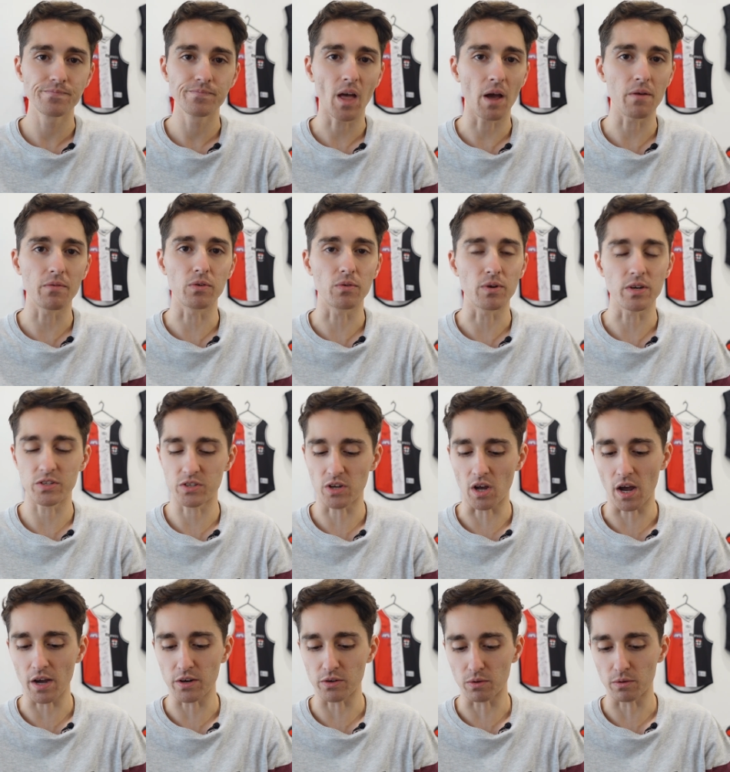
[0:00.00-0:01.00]
haven't
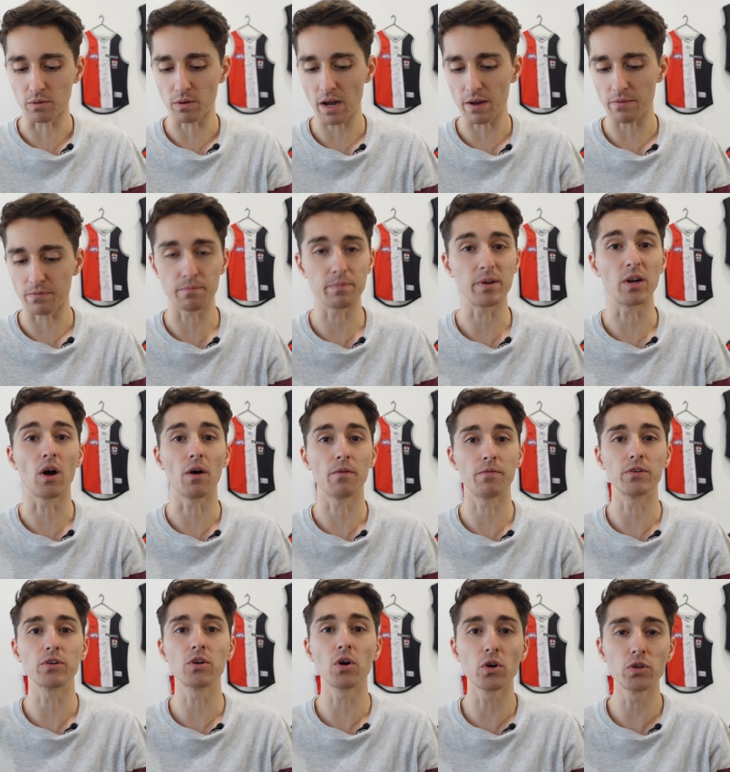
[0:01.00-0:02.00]
re-signed or haven't been
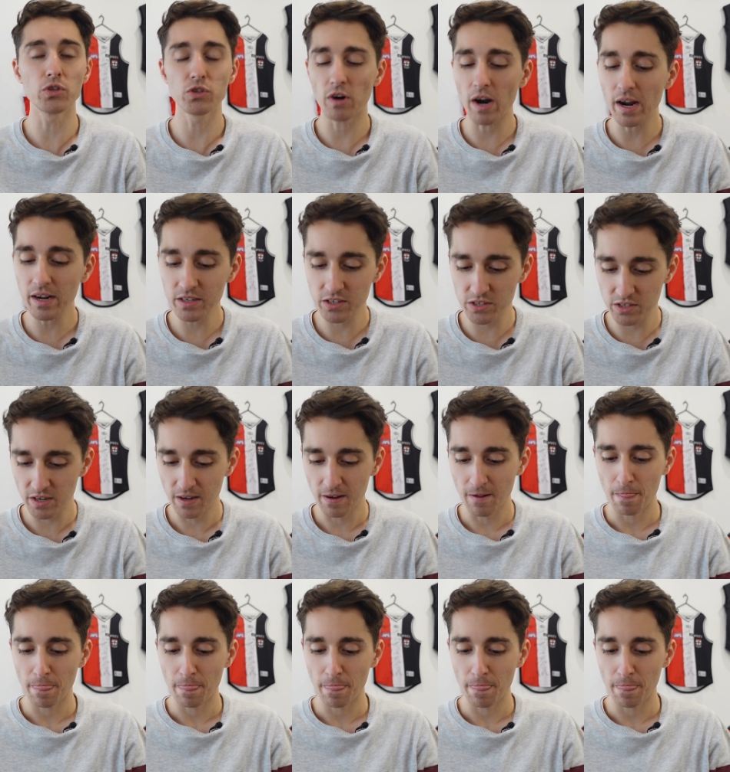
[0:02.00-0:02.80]
offered contracts.